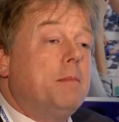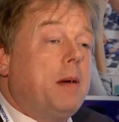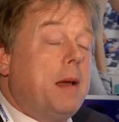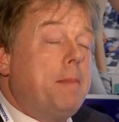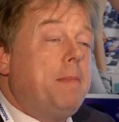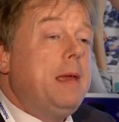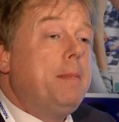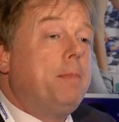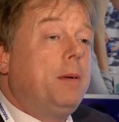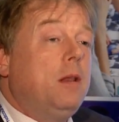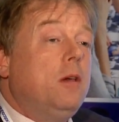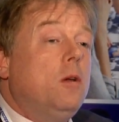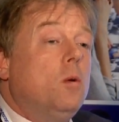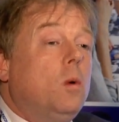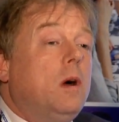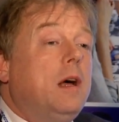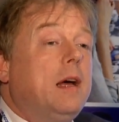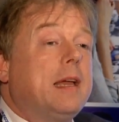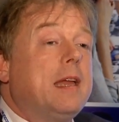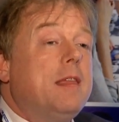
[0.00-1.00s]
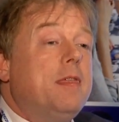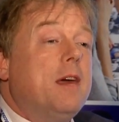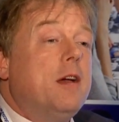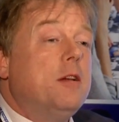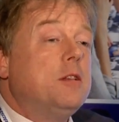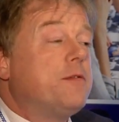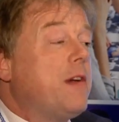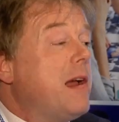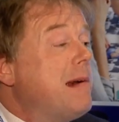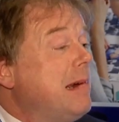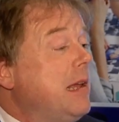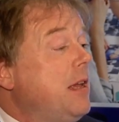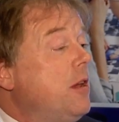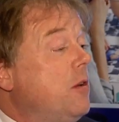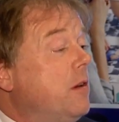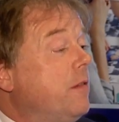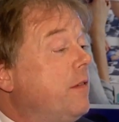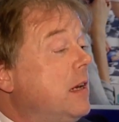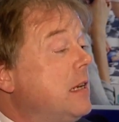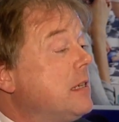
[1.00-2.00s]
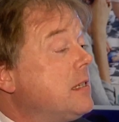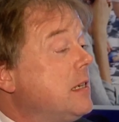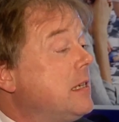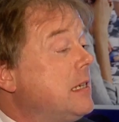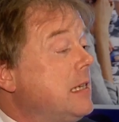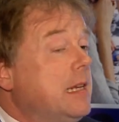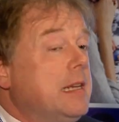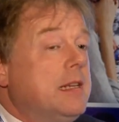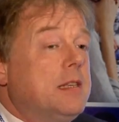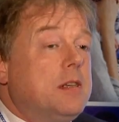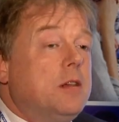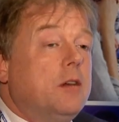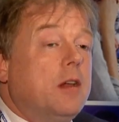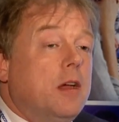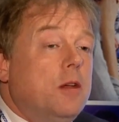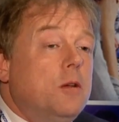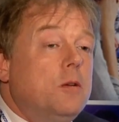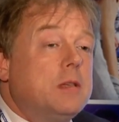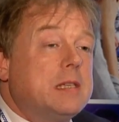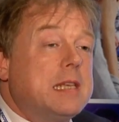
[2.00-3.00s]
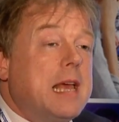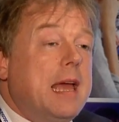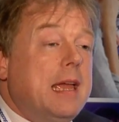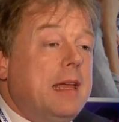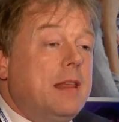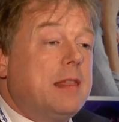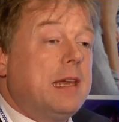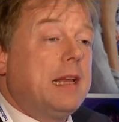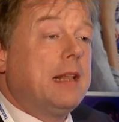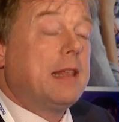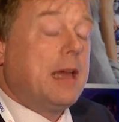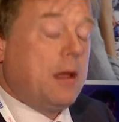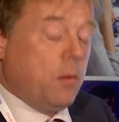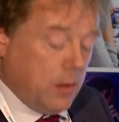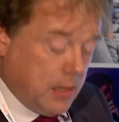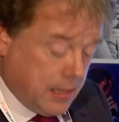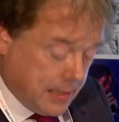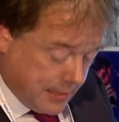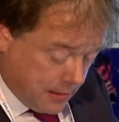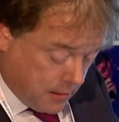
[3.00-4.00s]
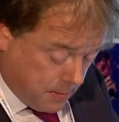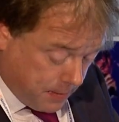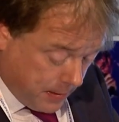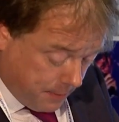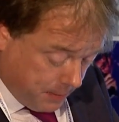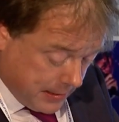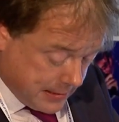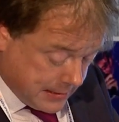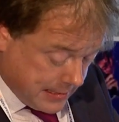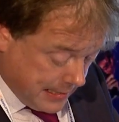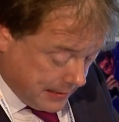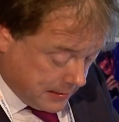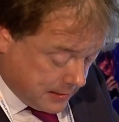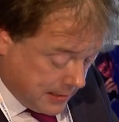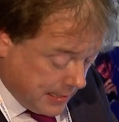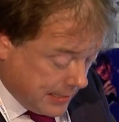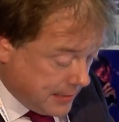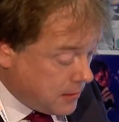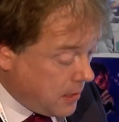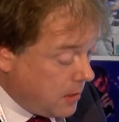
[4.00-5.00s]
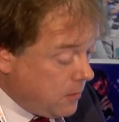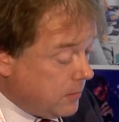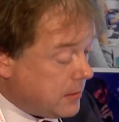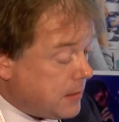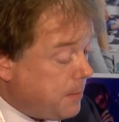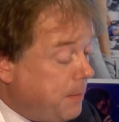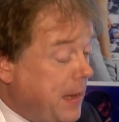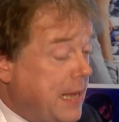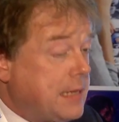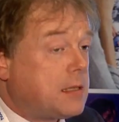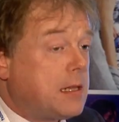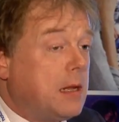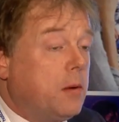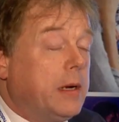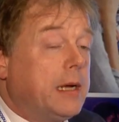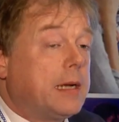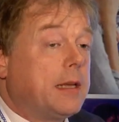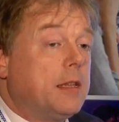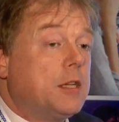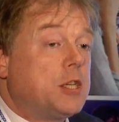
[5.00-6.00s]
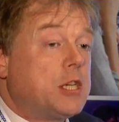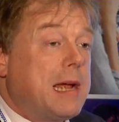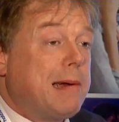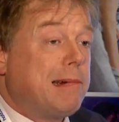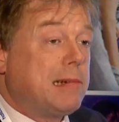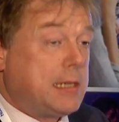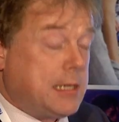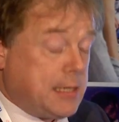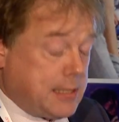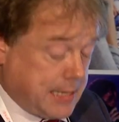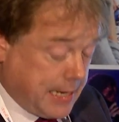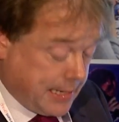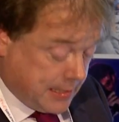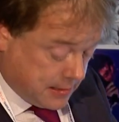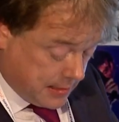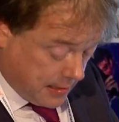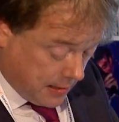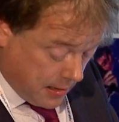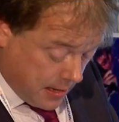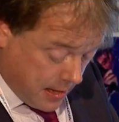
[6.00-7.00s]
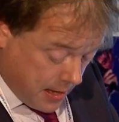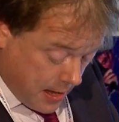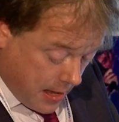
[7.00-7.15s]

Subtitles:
by people who work in those very universities, who think they work in the public sector. They don't. At best, they work in the charity sector.